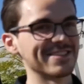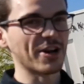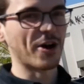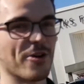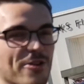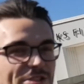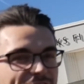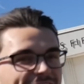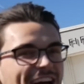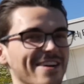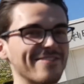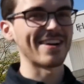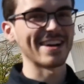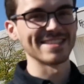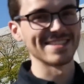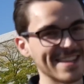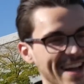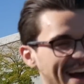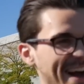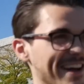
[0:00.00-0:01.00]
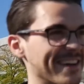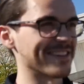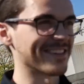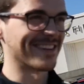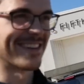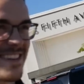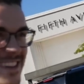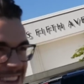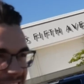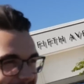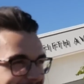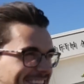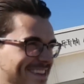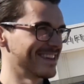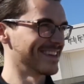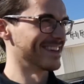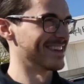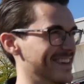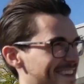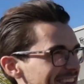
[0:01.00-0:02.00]
Totally not my style.
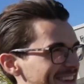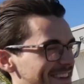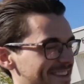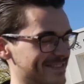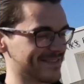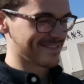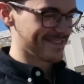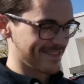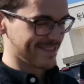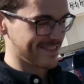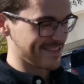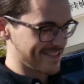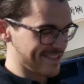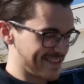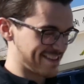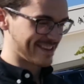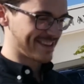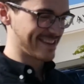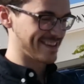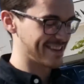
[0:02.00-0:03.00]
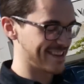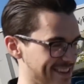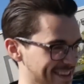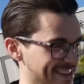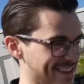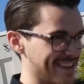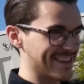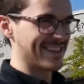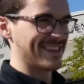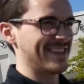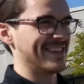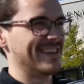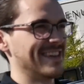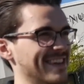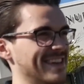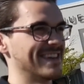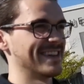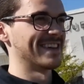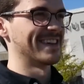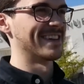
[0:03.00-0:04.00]
I didn't even think of a theme
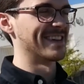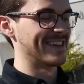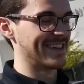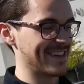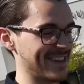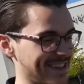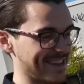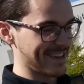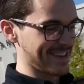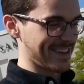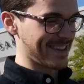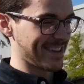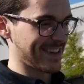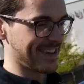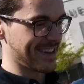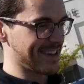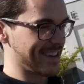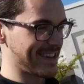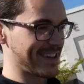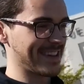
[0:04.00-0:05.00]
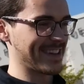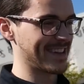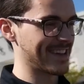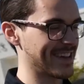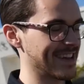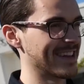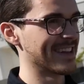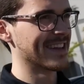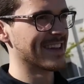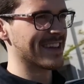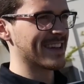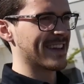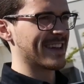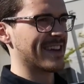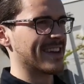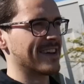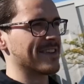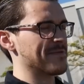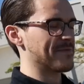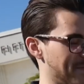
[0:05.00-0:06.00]
until halfway through. I was like, I'll just do fall style.